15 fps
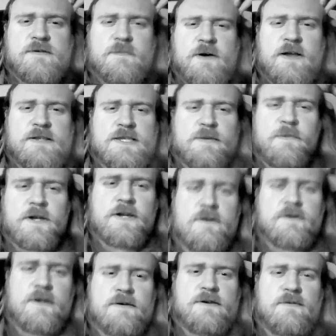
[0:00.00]
Come on, somebody
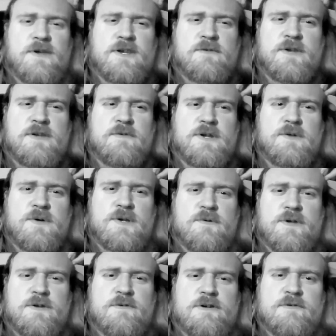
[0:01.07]
do it. Do it, do it, do it, do it, do
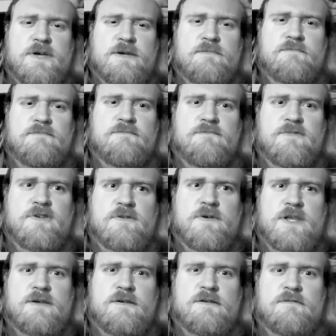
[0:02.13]
it, do it, do it. Do
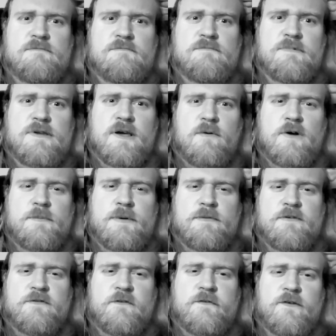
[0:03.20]
it. I want to be
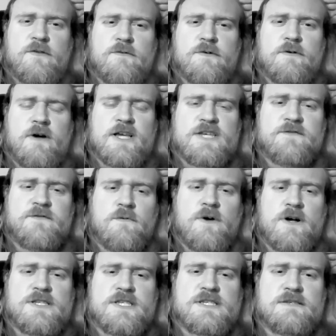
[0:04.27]
able to fulfill the request for
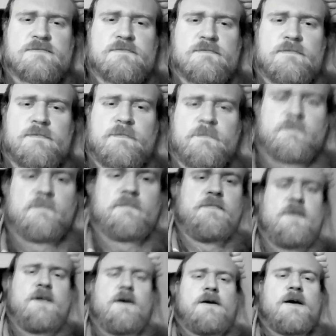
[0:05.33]
once. Oh,
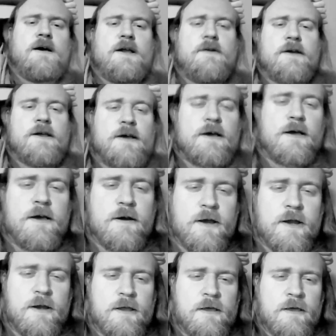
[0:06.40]
I do you. All right.